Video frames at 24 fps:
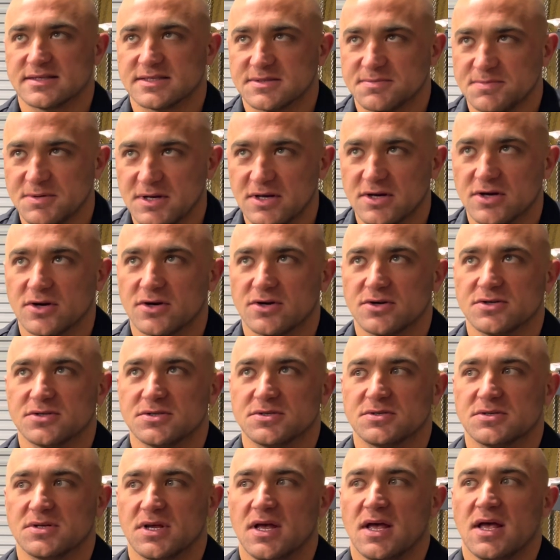
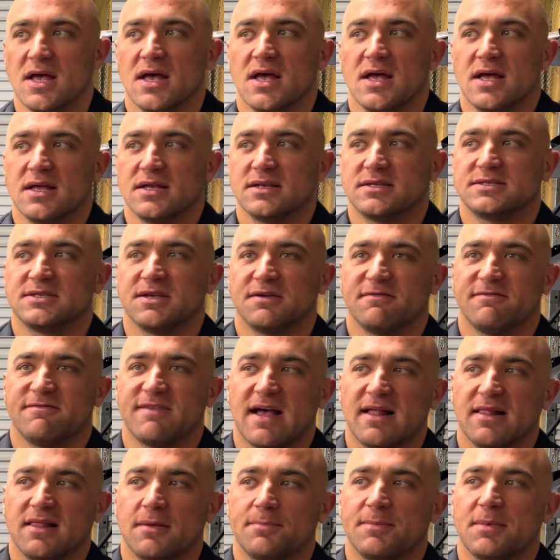speakers
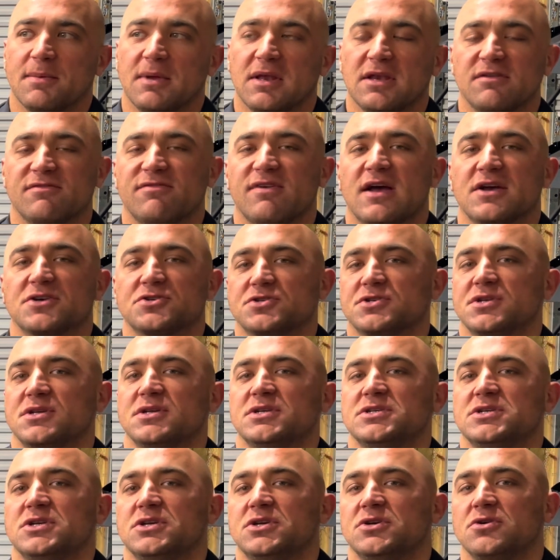develop and manufacturers
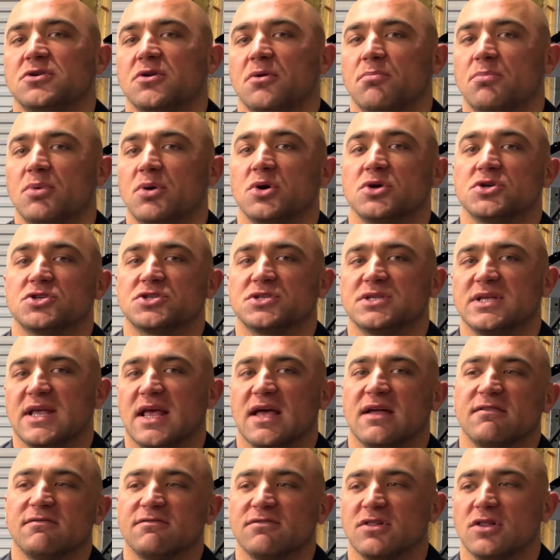continue to push the
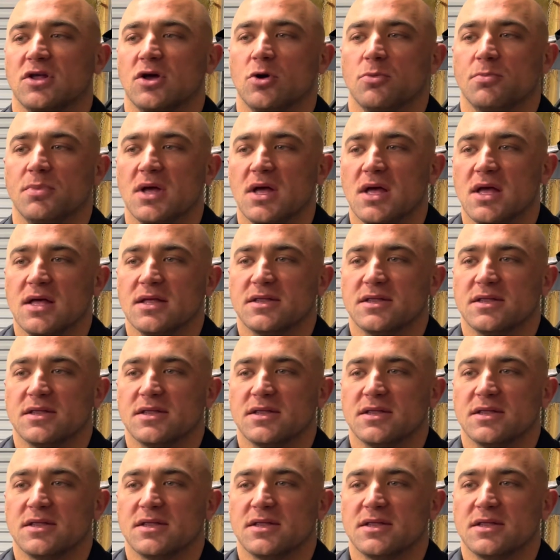envelope,